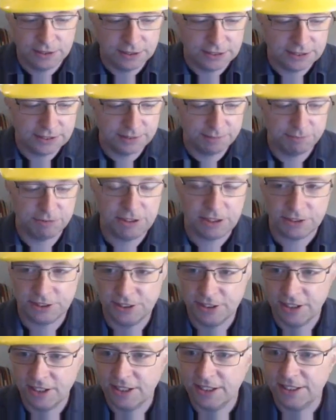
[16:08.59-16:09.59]
This is
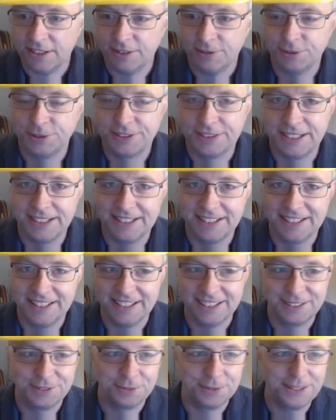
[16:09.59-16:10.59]
Production Line. I will see you
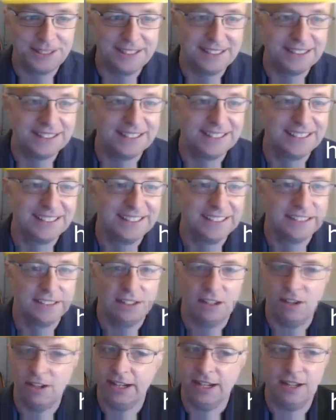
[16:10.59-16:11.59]
next week.
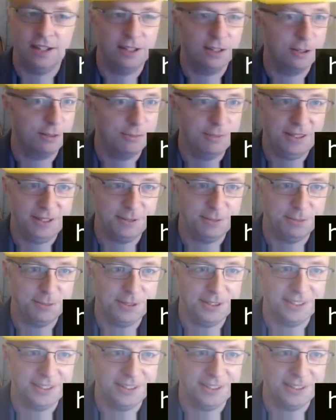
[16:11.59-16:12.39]
I hope this